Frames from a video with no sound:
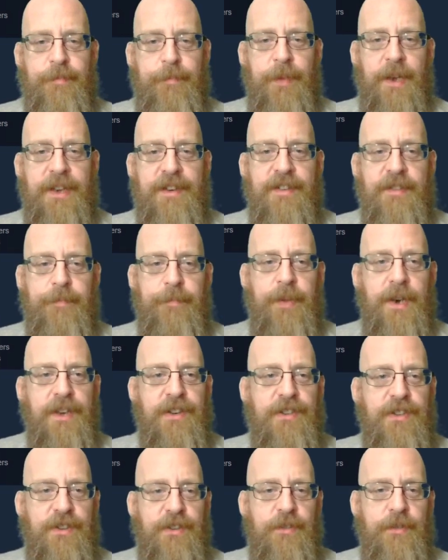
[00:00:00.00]
but this
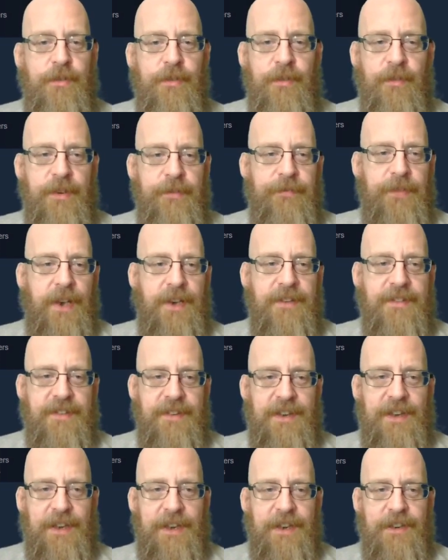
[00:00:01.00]
brings you, in fact there's a
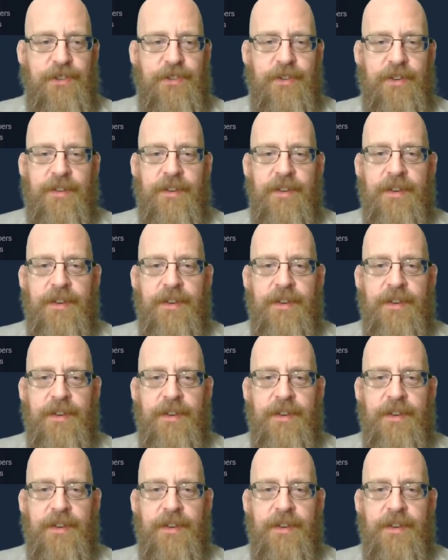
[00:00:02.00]
collection